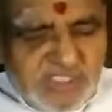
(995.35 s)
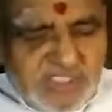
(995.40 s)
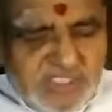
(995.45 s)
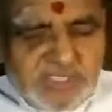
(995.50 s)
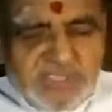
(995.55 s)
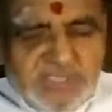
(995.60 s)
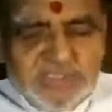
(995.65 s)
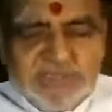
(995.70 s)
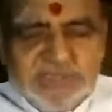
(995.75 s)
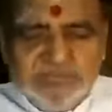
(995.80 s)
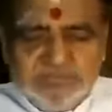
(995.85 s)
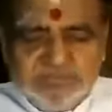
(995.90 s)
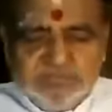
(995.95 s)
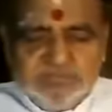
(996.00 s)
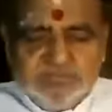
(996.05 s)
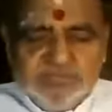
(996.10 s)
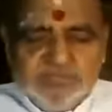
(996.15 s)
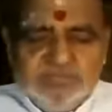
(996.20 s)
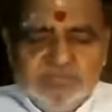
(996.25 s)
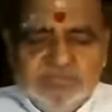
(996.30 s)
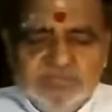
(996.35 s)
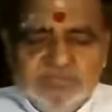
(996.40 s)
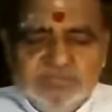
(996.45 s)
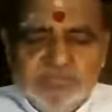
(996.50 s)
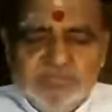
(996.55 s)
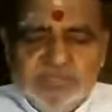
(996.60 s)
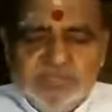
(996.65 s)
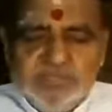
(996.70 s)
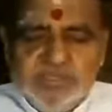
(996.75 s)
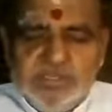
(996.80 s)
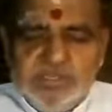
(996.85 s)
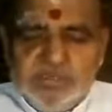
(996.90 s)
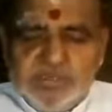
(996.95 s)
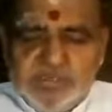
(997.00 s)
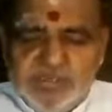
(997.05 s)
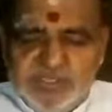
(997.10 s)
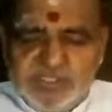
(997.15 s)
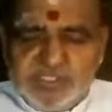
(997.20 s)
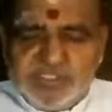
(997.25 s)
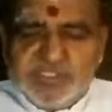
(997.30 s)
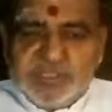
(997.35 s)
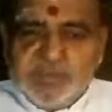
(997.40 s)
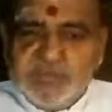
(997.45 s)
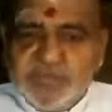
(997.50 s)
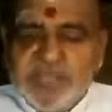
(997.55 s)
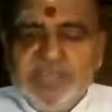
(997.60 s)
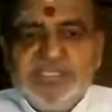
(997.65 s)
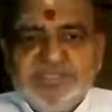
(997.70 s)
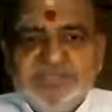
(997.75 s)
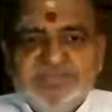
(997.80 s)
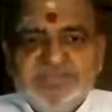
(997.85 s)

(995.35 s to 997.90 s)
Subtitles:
in mantra japa.